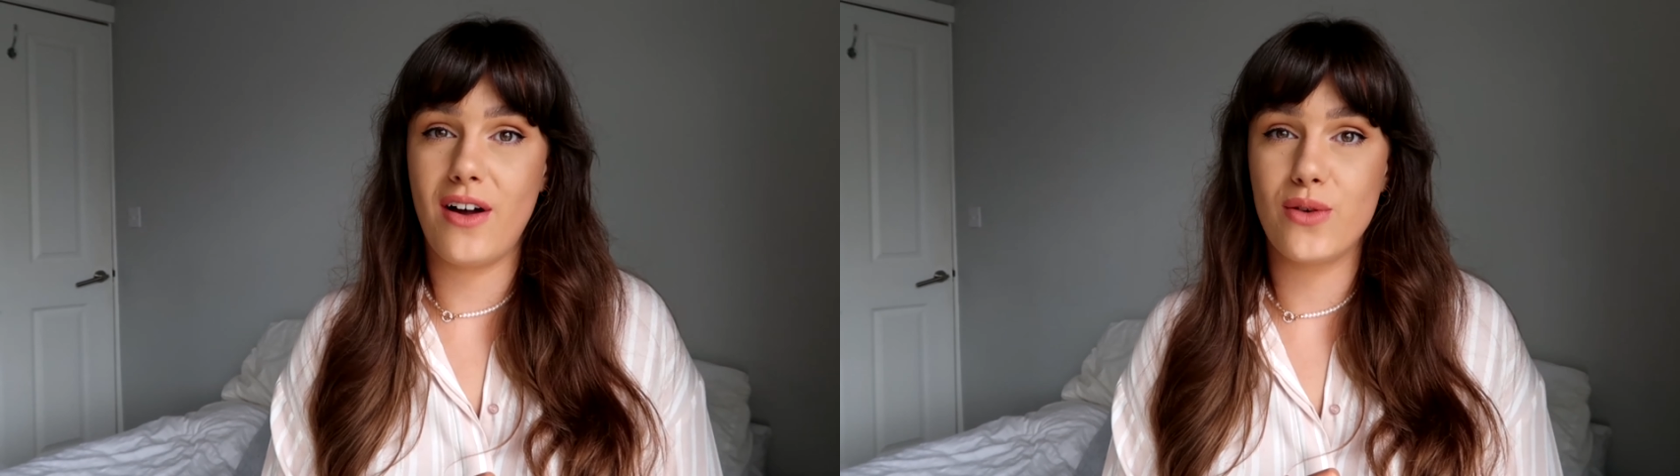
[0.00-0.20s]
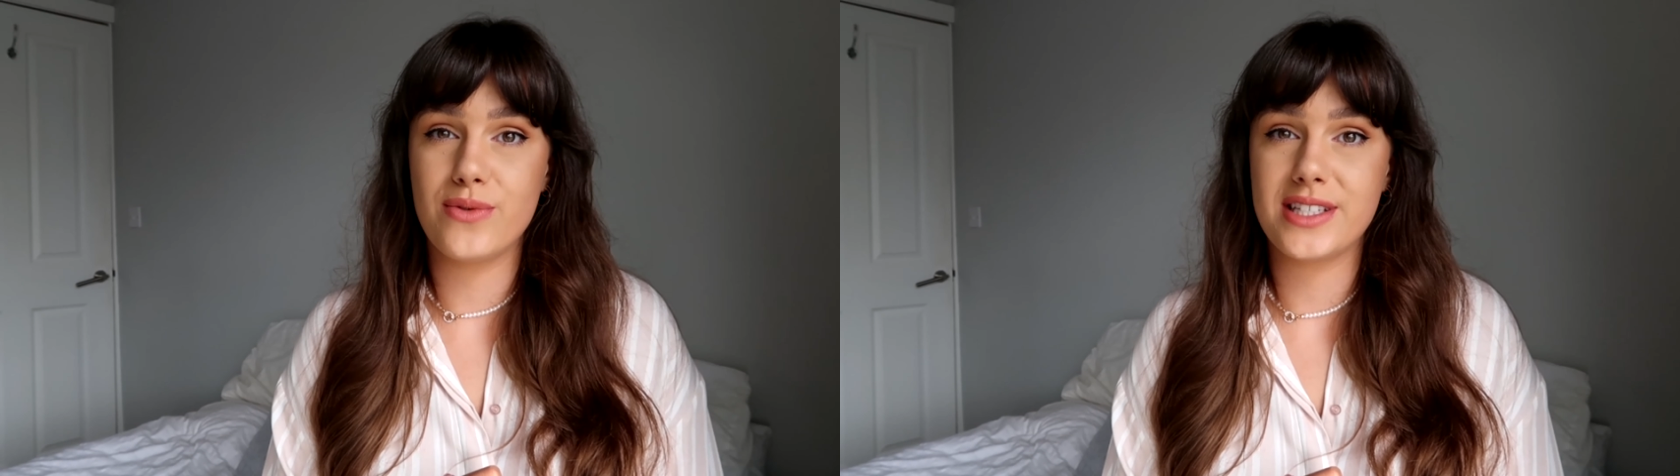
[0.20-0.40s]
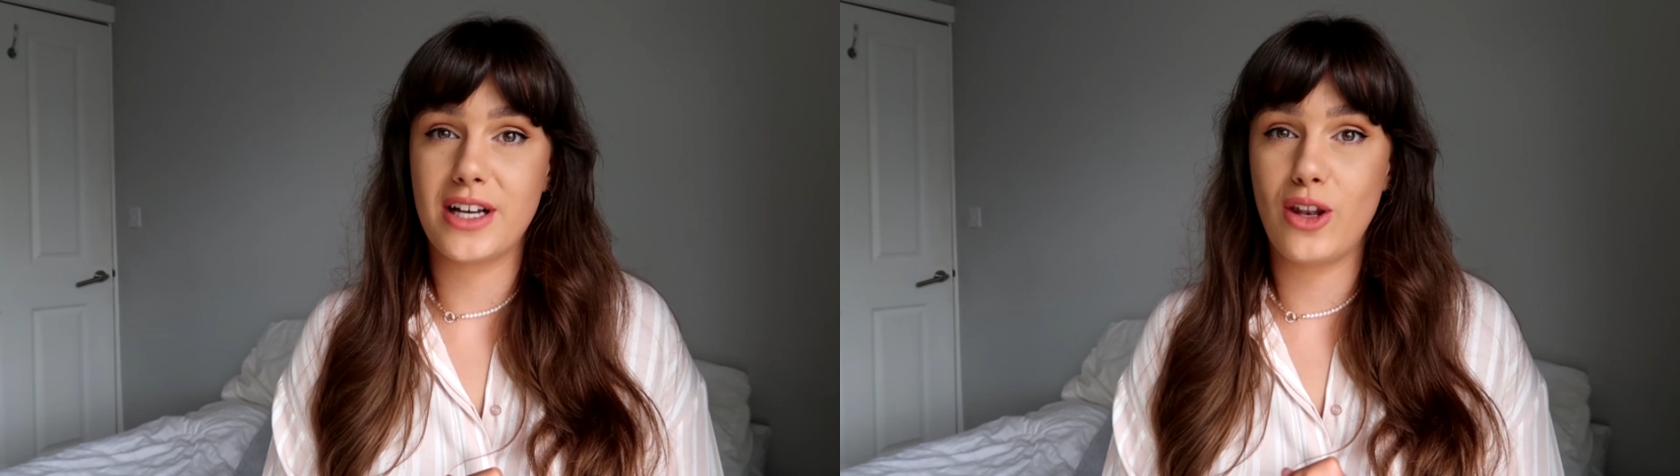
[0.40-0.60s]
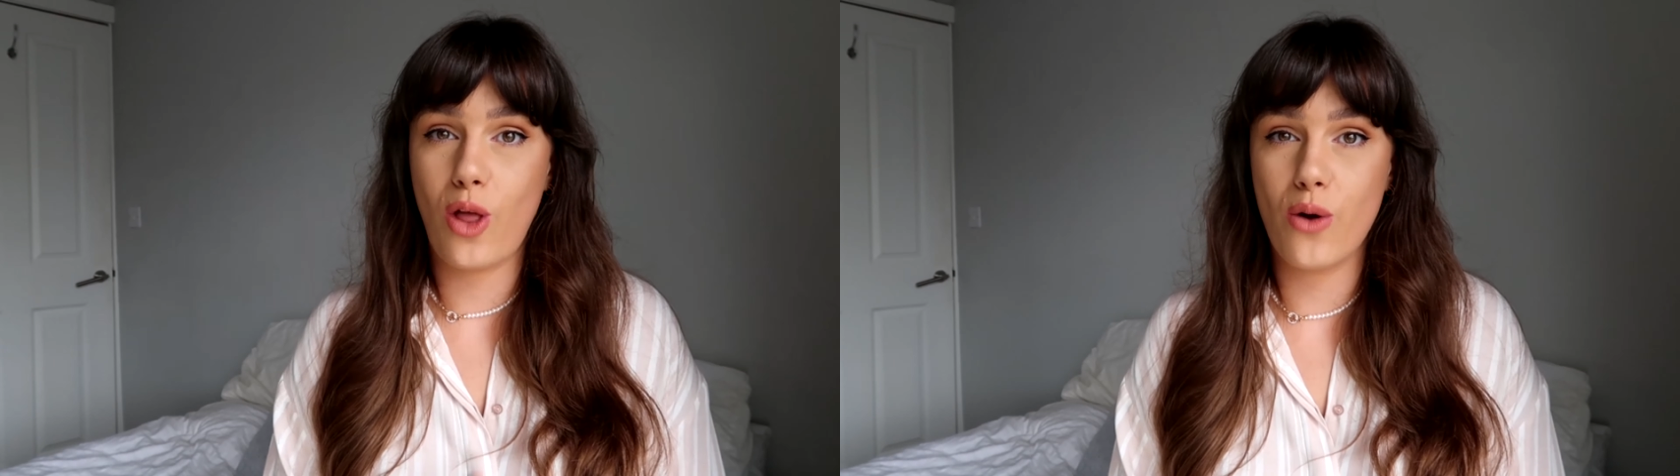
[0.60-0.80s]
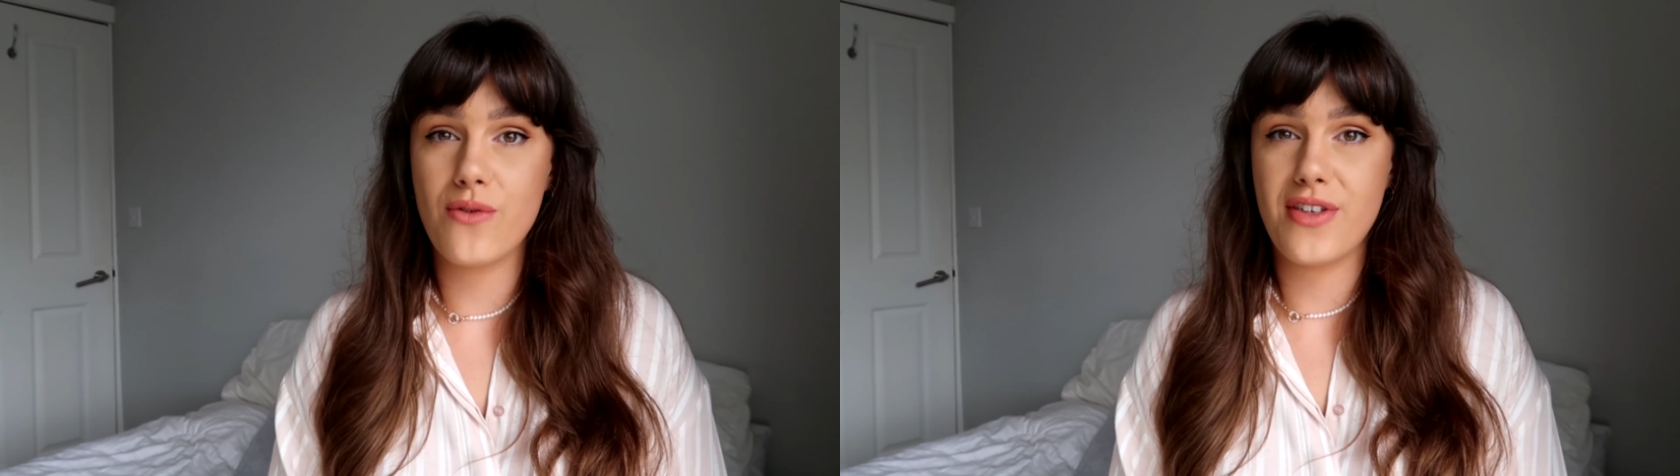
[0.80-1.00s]
obviously a
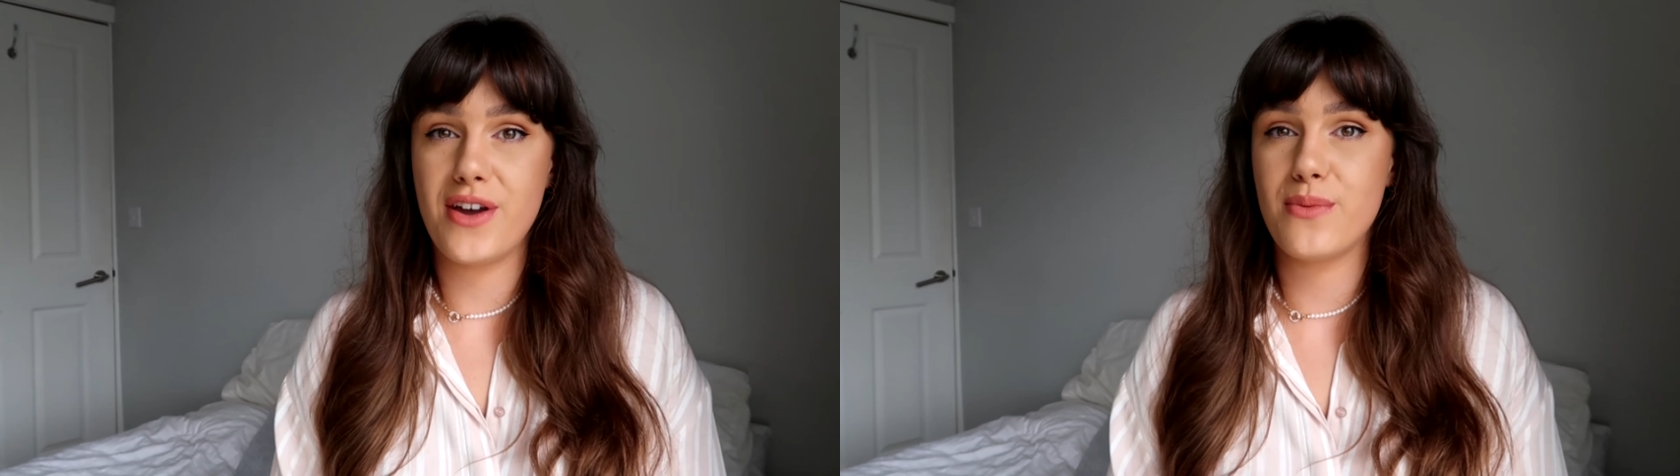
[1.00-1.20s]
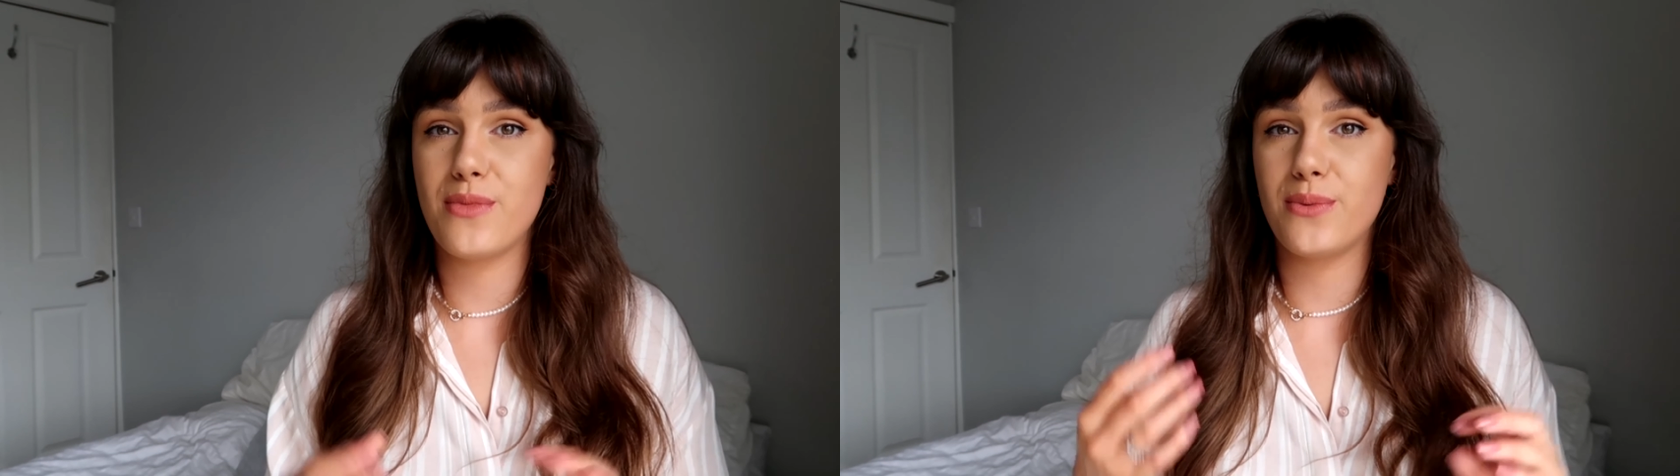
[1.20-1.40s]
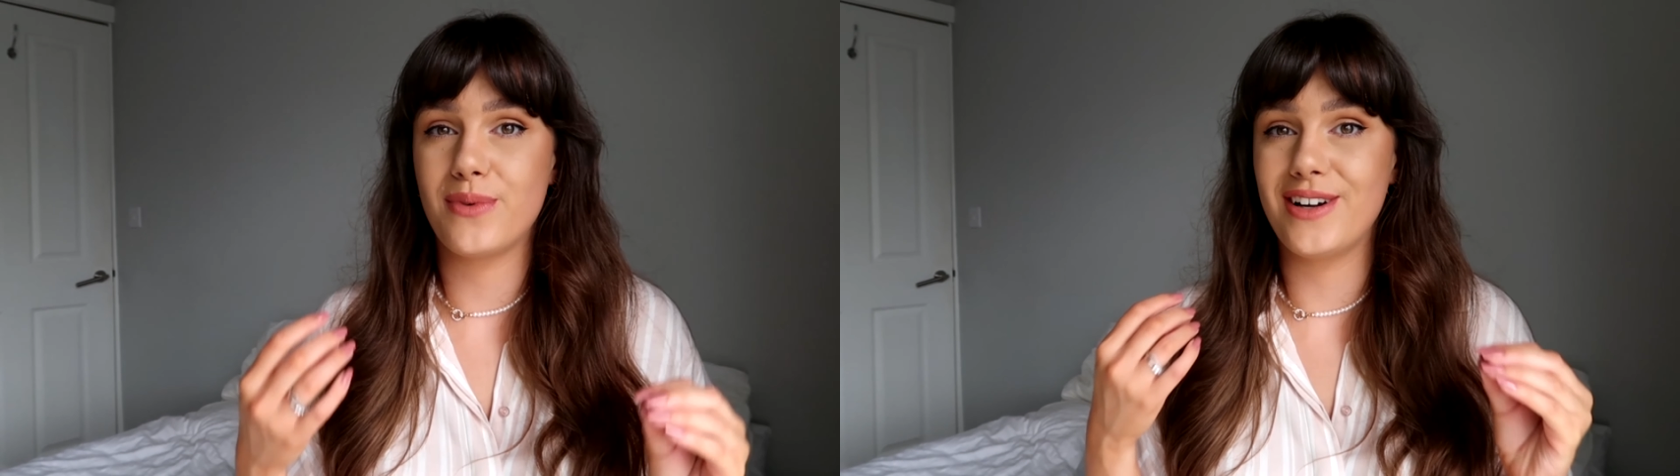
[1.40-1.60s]
lot of them